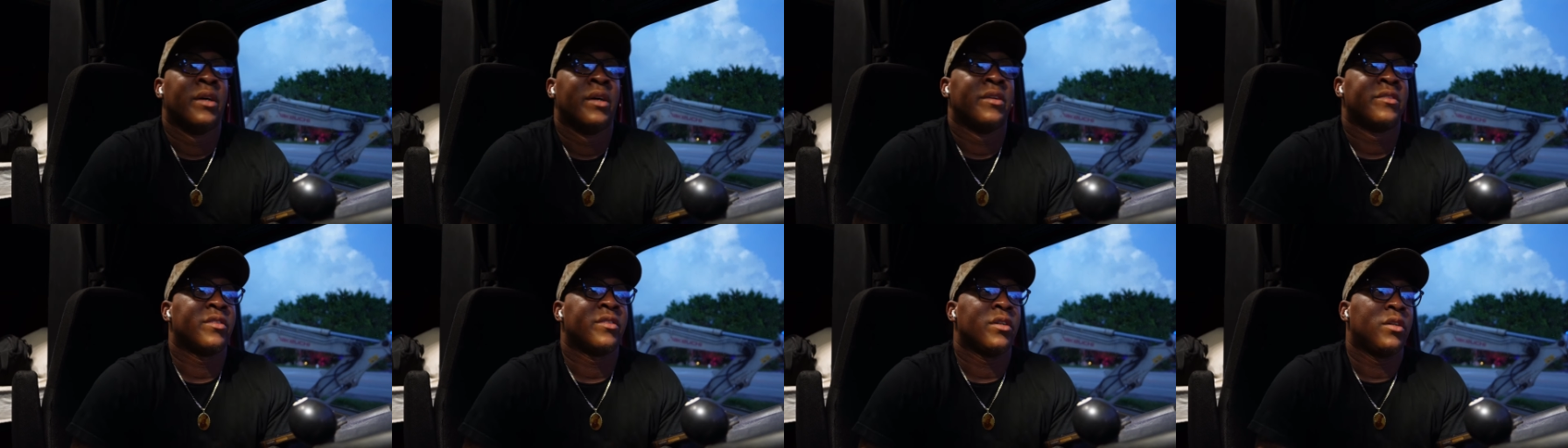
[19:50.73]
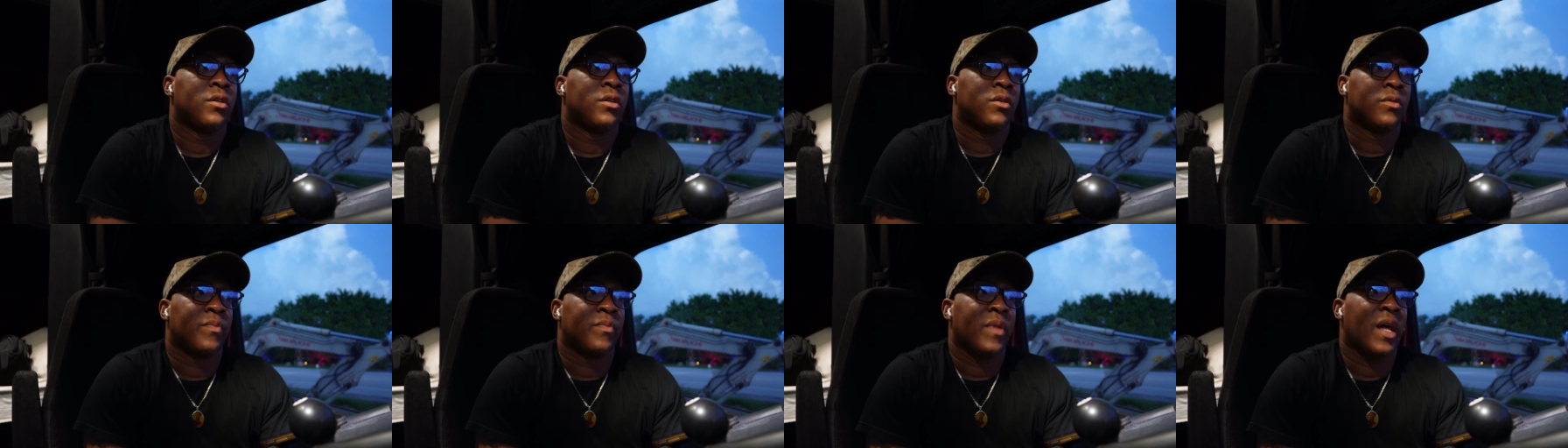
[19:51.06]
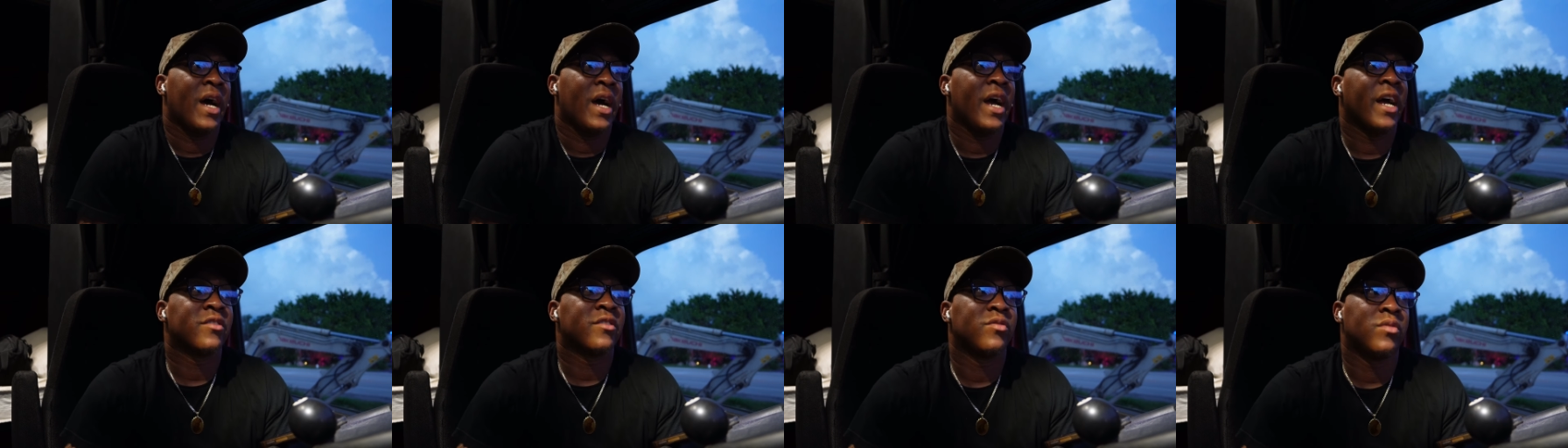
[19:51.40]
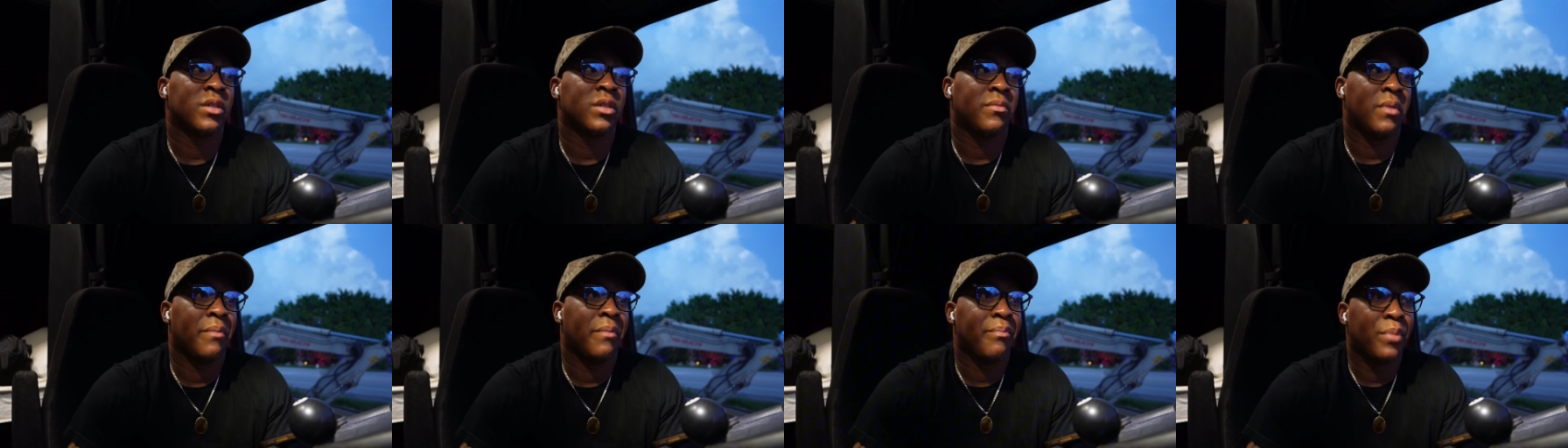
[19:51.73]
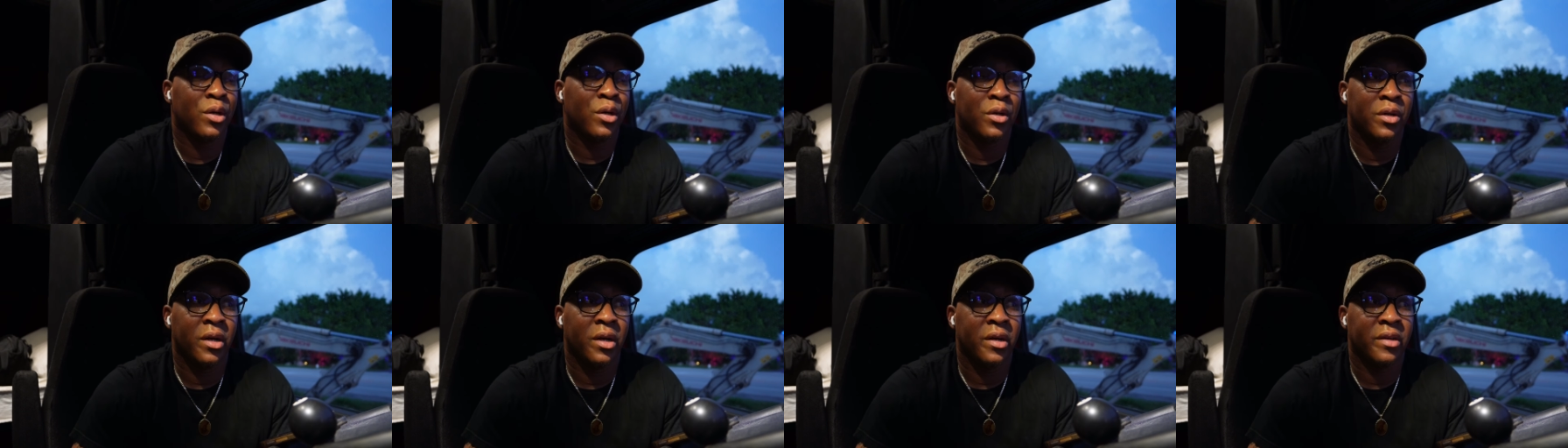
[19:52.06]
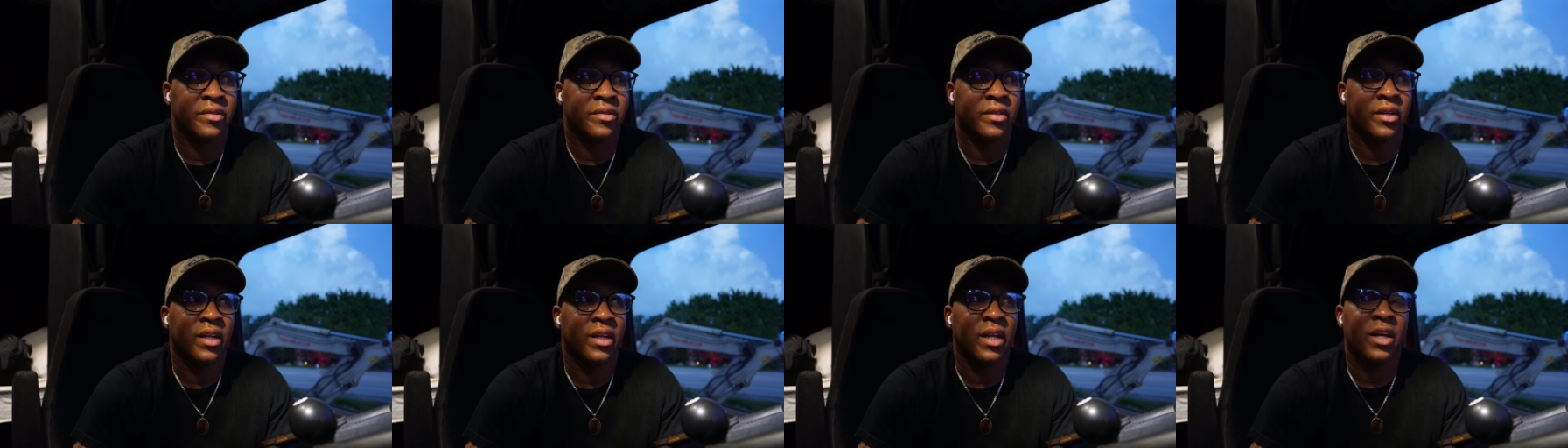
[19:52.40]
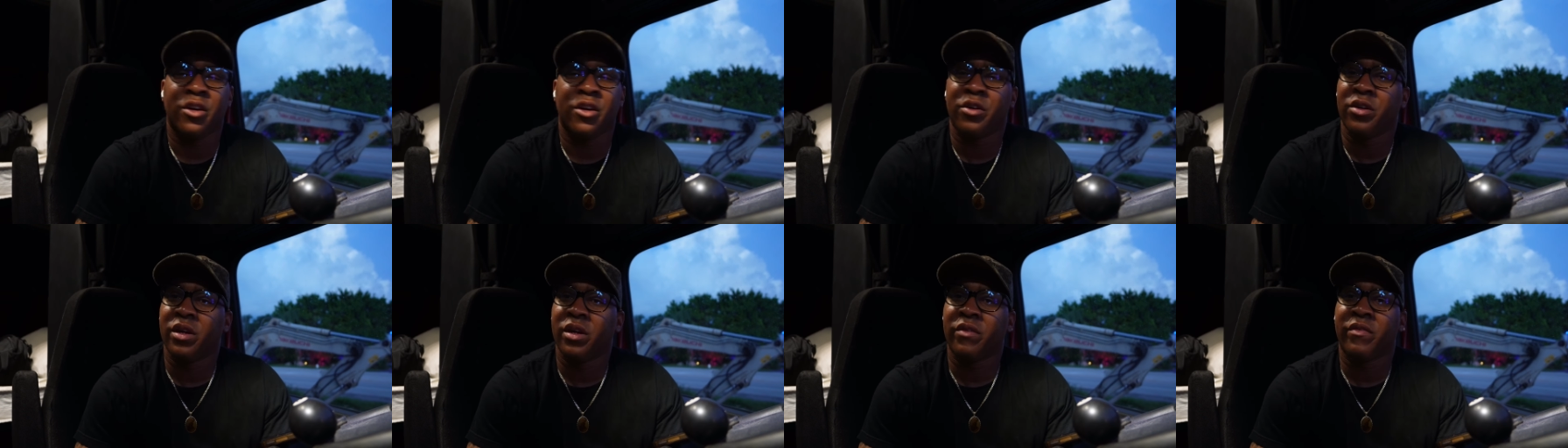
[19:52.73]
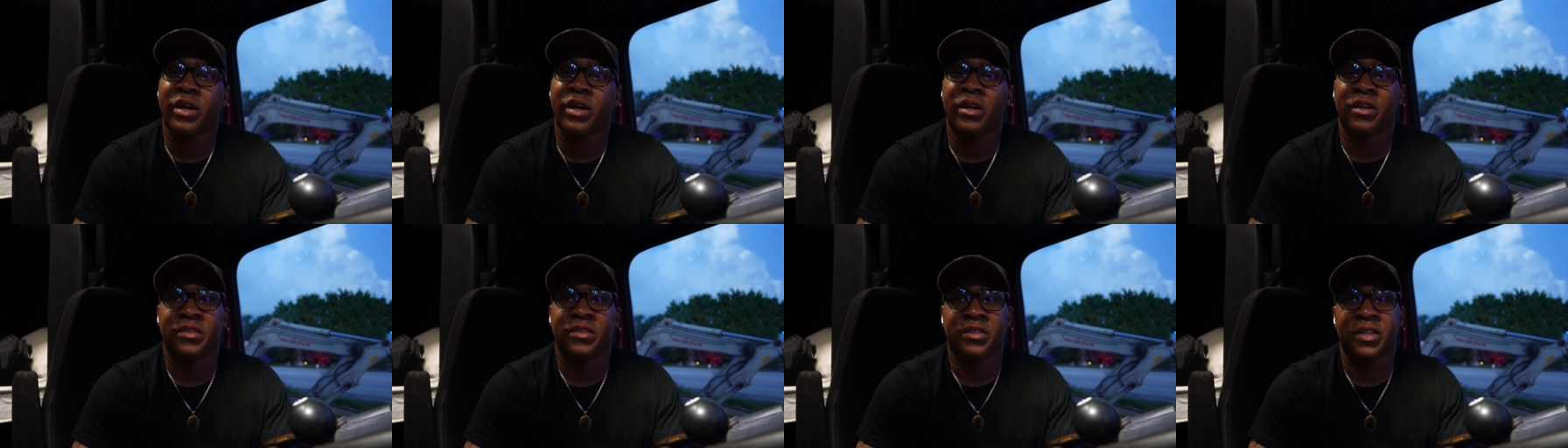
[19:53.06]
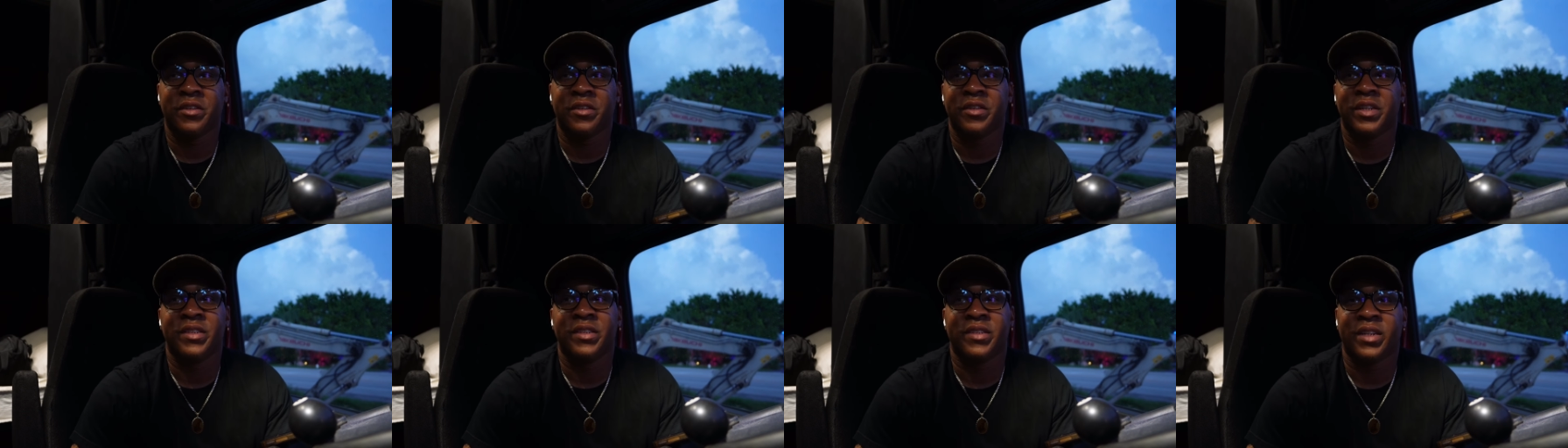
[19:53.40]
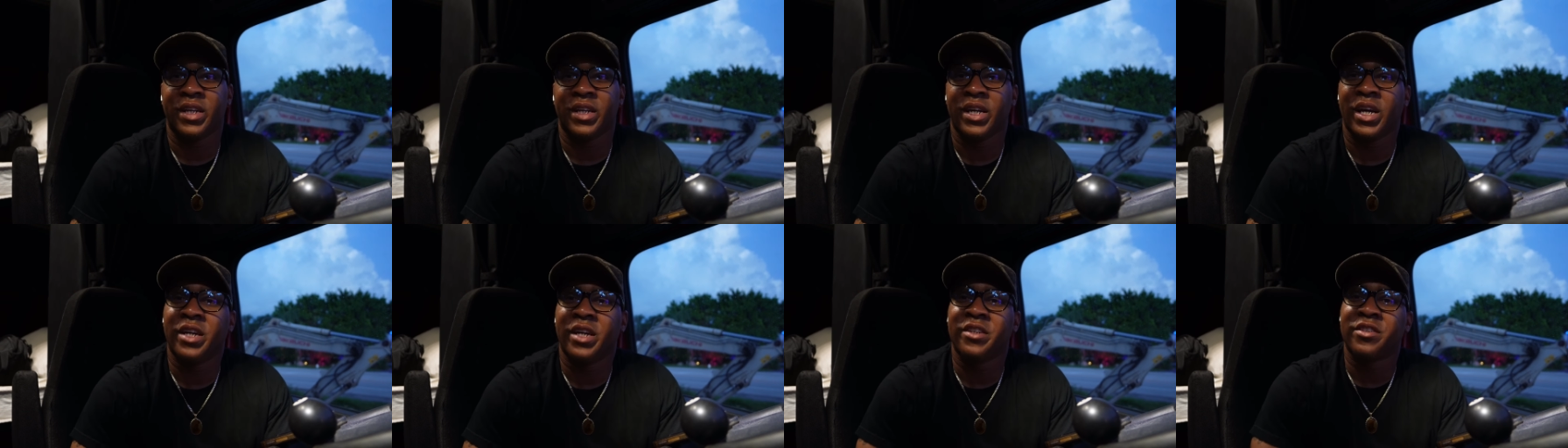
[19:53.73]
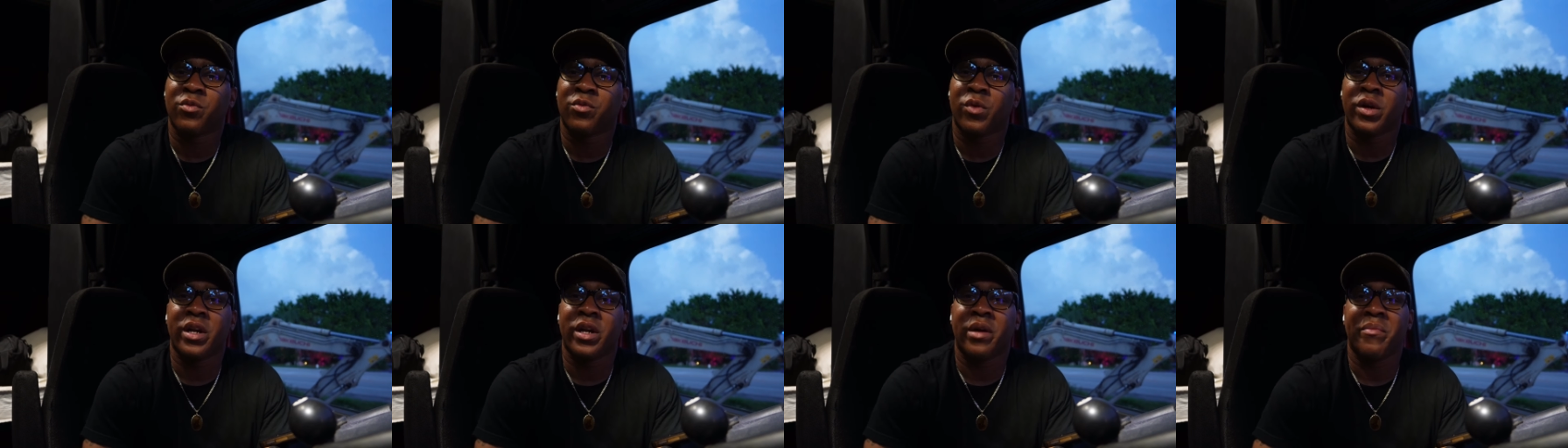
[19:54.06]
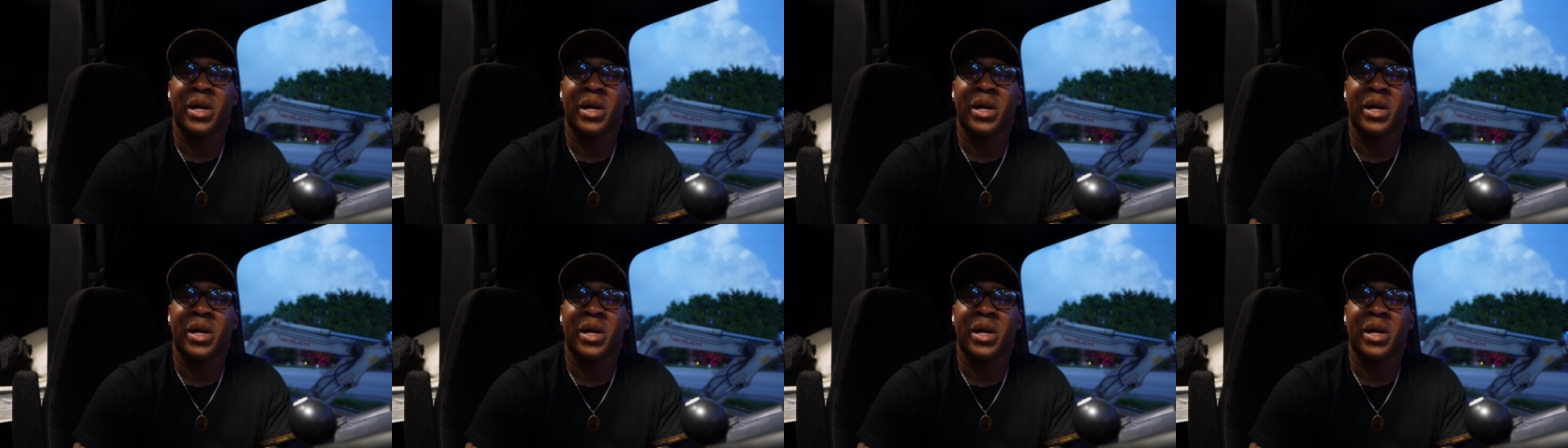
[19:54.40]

So I asked one of my boys. I'm like, yo, you ever heard of Shelton? He's like, yeah, I used to work there